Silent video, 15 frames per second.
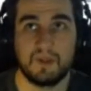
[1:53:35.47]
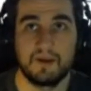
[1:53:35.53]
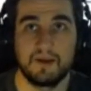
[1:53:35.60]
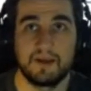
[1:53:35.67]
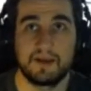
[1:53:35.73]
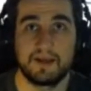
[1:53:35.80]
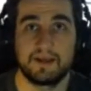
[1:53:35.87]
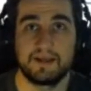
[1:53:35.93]

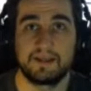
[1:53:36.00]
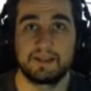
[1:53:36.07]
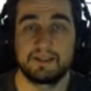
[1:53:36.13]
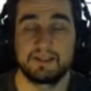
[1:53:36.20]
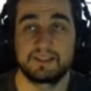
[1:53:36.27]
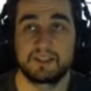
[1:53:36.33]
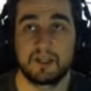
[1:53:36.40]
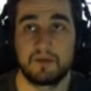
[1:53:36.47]

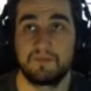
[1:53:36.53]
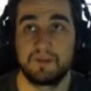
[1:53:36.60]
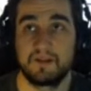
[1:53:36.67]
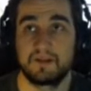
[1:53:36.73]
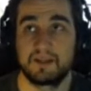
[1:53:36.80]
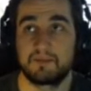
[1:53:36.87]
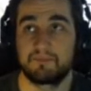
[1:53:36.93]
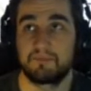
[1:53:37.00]
is something
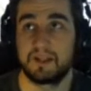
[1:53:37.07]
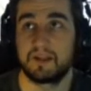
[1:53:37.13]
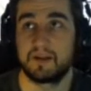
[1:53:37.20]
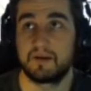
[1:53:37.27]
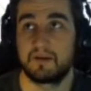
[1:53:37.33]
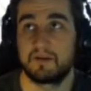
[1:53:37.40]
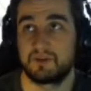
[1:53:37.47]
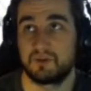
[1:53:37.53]
that
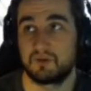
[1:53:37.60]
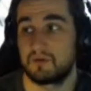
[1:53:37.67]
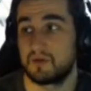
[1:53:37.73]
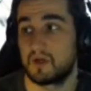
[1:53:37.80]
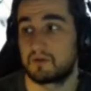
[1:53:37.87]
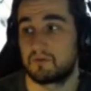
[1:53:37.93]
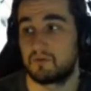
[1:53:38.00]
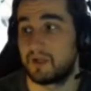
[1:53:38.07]
player should
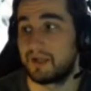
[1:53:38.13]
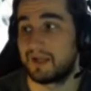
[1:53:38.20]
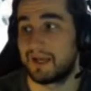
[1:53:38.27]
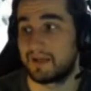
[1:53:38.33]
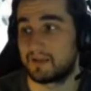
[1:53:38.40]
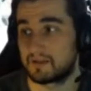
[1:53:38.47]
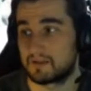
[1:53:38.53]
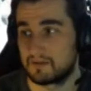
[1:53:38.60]
not
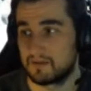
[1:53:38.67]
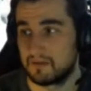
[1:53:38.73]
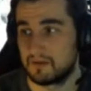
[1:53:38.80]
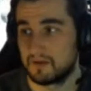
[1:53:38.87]
realize